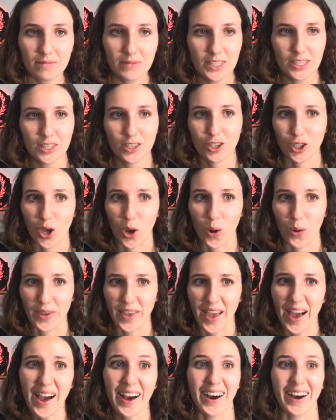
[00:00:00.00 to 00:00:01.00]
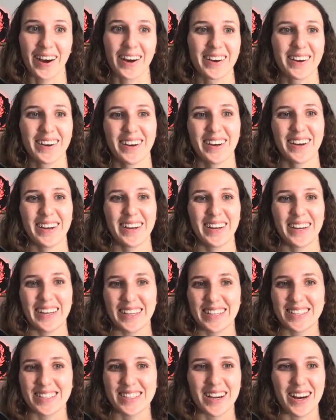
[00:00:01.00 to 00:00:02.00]
So yeah,
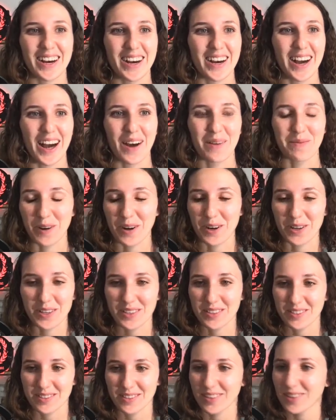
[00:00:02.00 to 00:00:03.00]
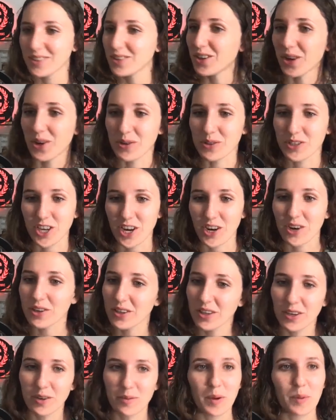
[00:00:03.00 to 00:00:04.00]
it's I'm going to share a
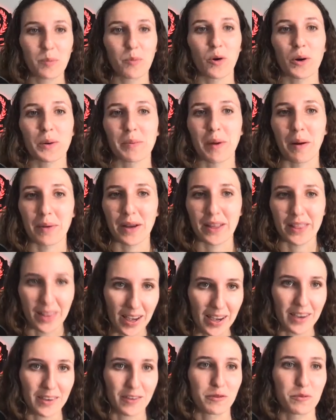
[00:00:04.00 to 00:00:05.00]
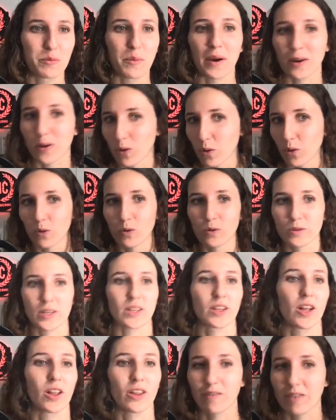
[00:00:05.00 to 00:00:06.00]
little bit more about my life, my goals,
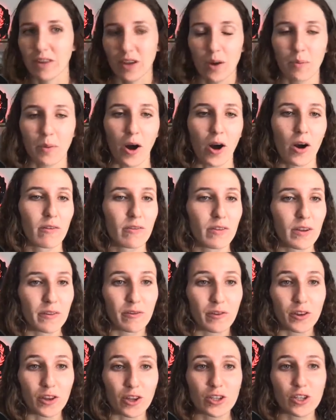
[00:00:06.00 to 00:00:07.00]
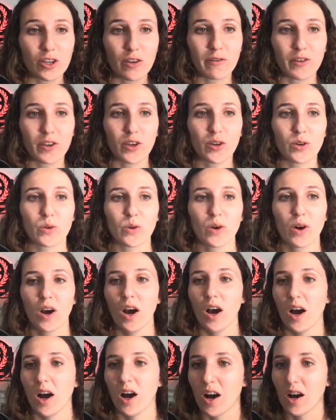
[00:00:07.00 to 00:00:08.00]
and all of the above. And for those of you
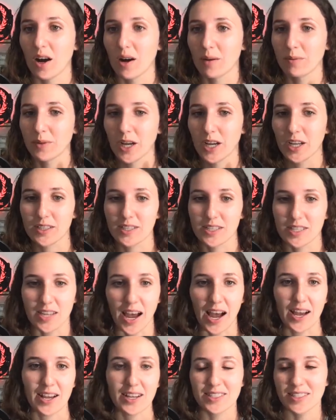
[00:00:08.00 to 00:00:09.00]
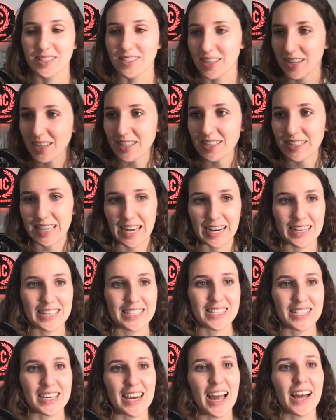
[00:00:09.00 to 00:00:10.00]
that didn't get
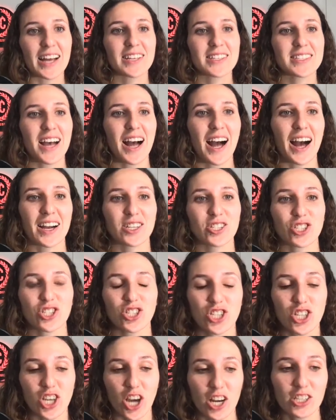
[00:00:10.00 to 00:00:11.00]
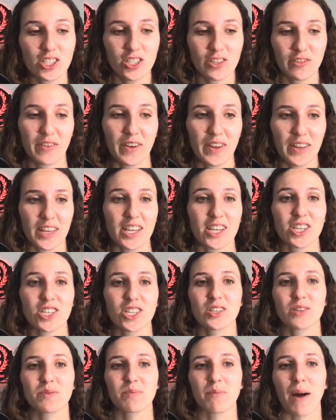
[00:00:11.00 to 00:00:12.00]
it yet, I just
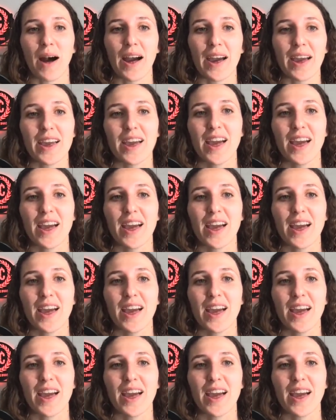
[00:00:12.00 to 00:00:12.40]
finished my